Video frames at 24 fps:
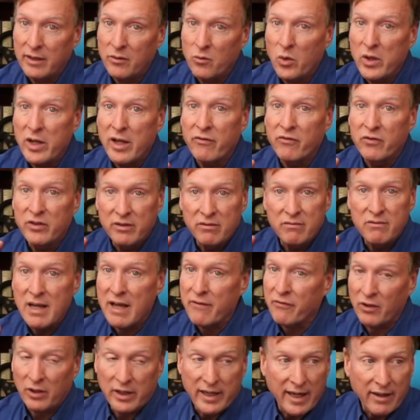And we
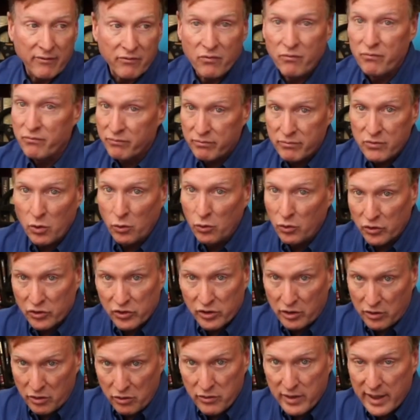definitely have tools
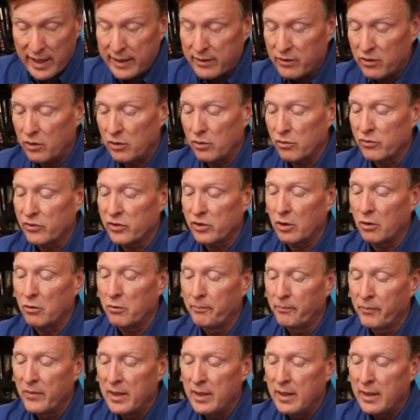to do that too. So
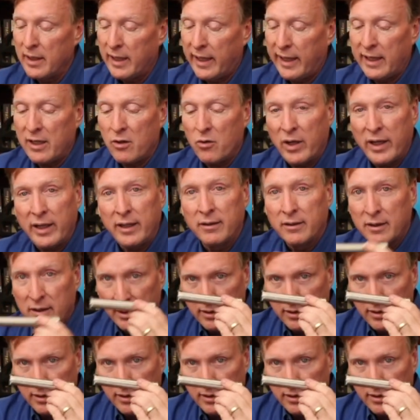anyway,